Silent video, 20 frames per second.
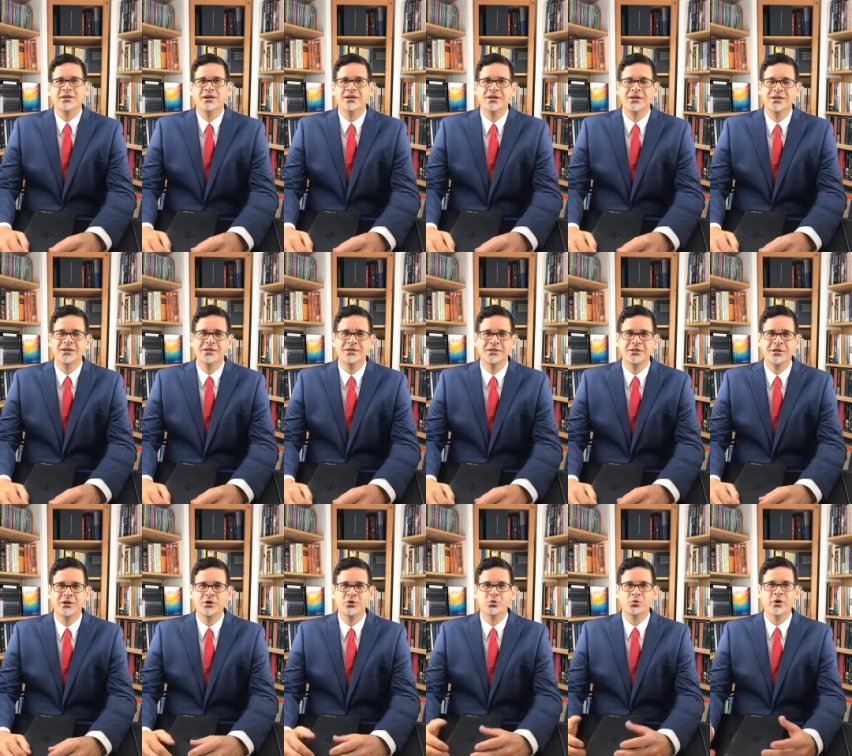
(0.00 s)
uh, the
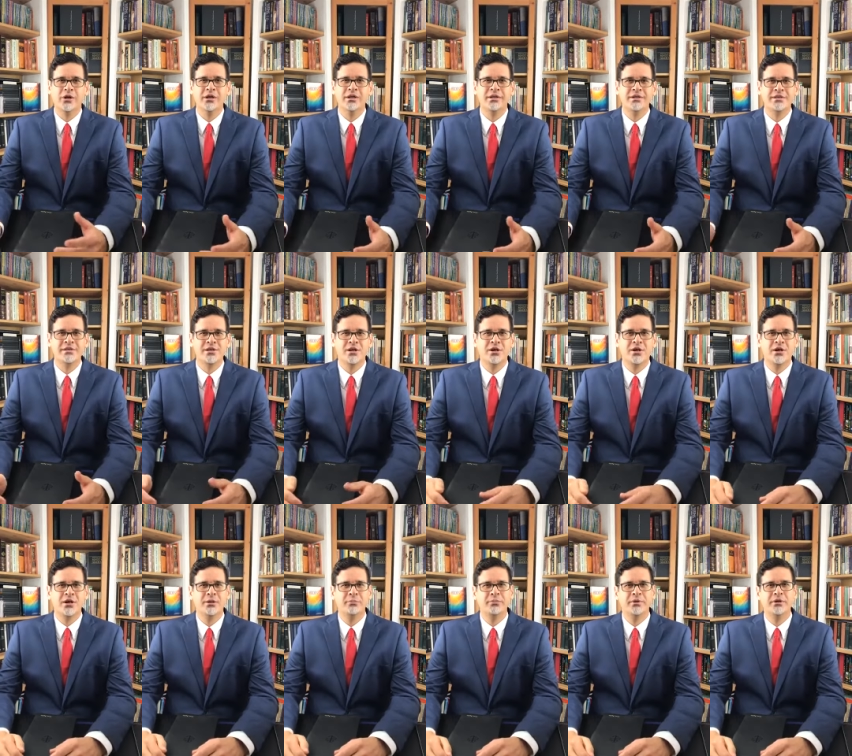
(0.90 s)
greatest
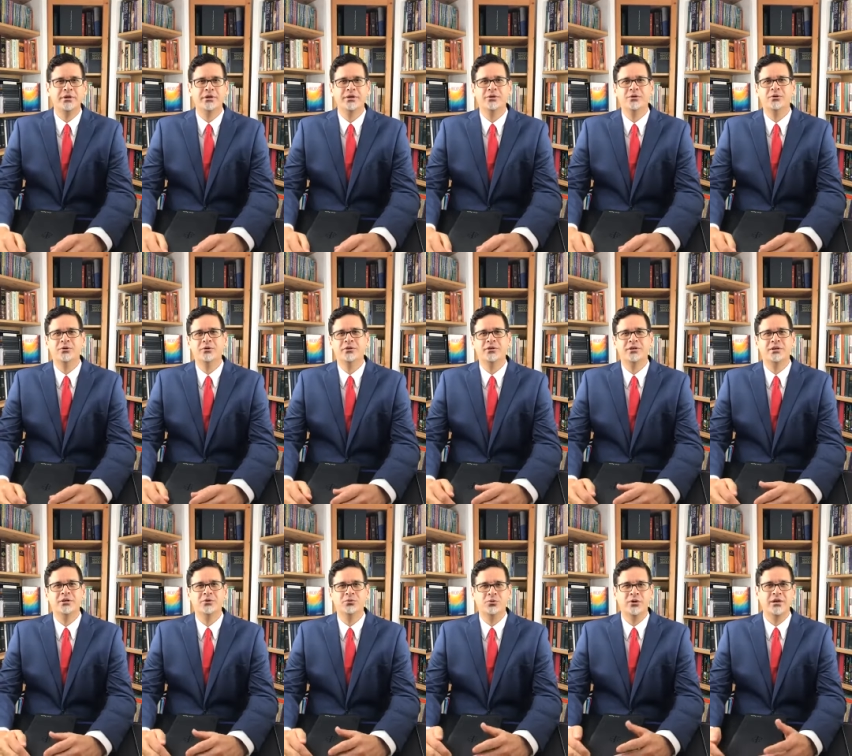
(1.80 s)
army or the
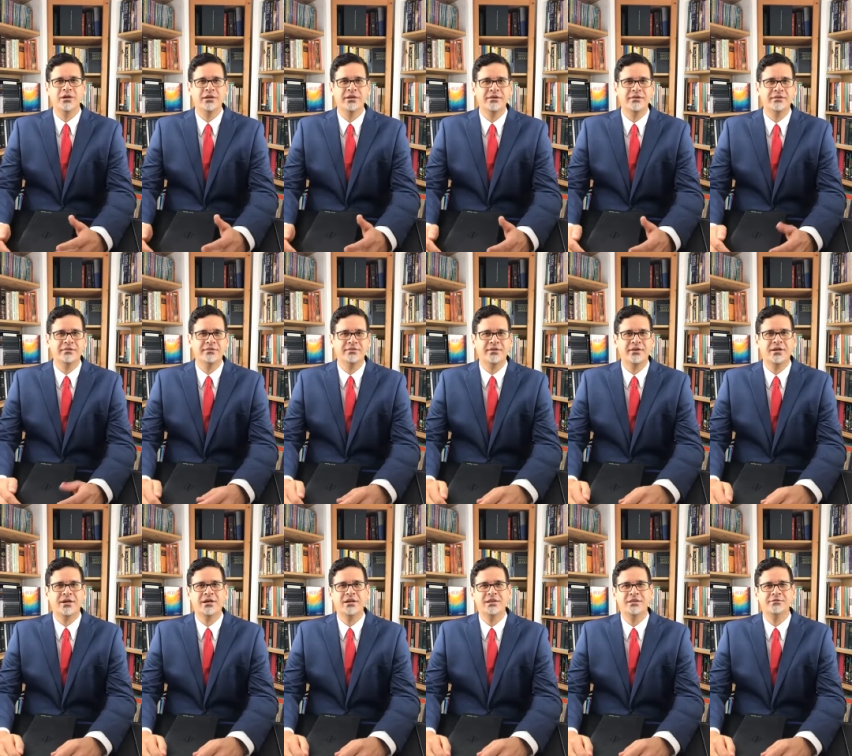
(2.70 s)
greatest
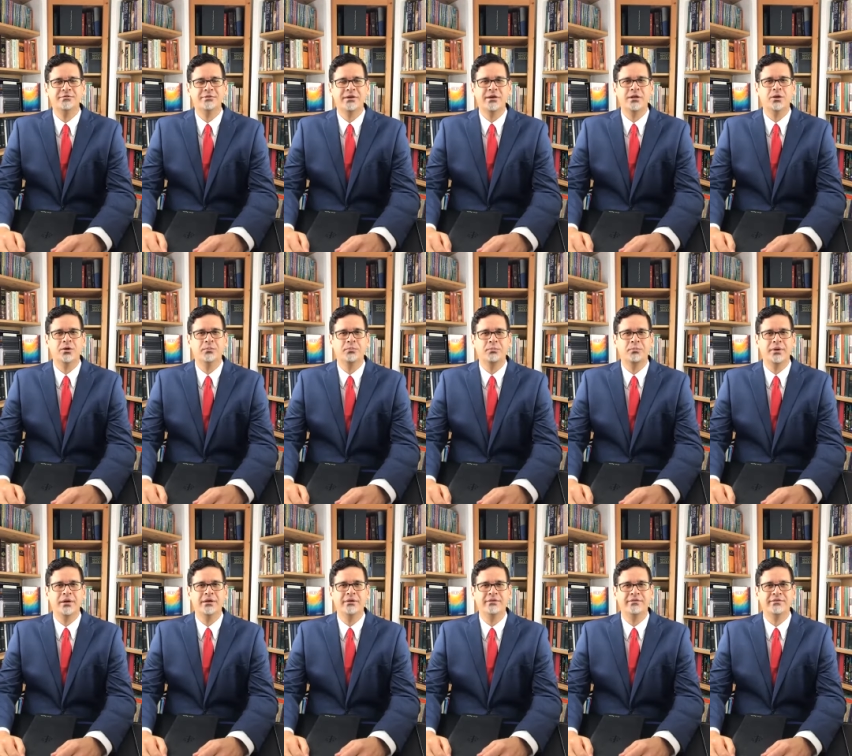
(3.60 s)
uh,
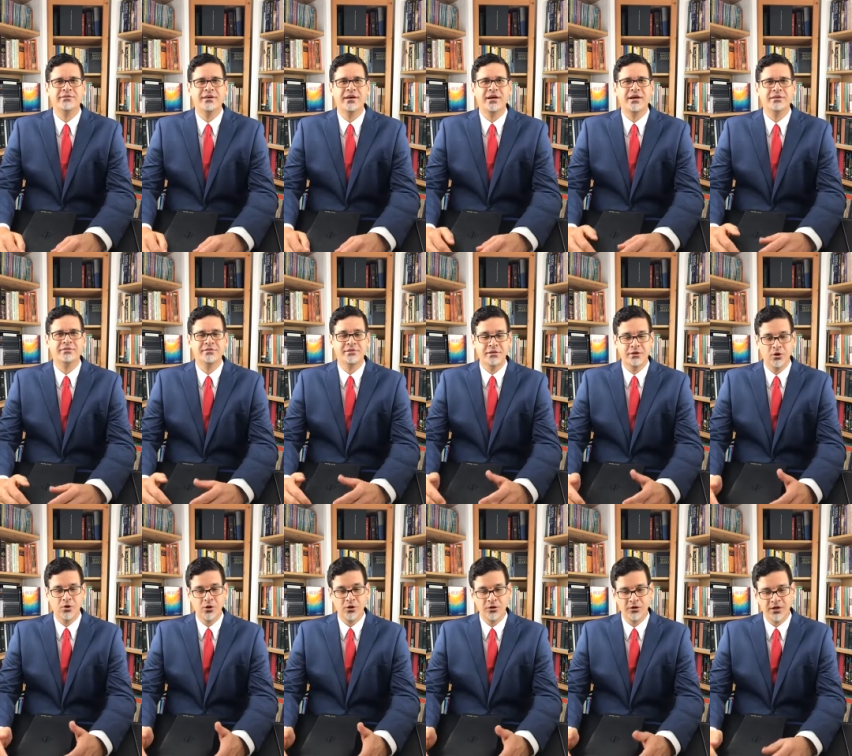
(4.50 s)
development as the
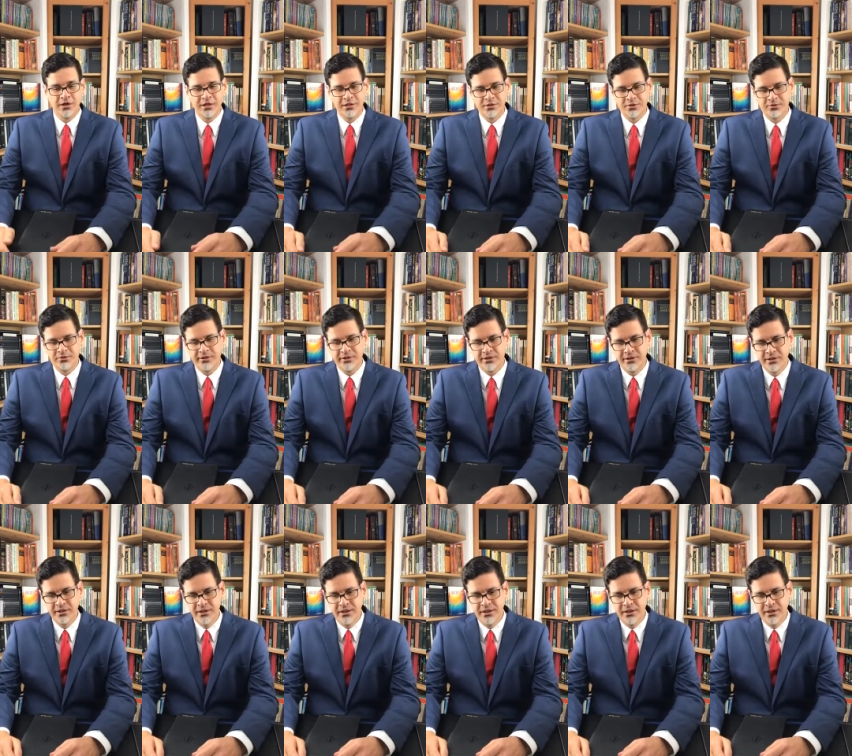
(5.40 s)
old country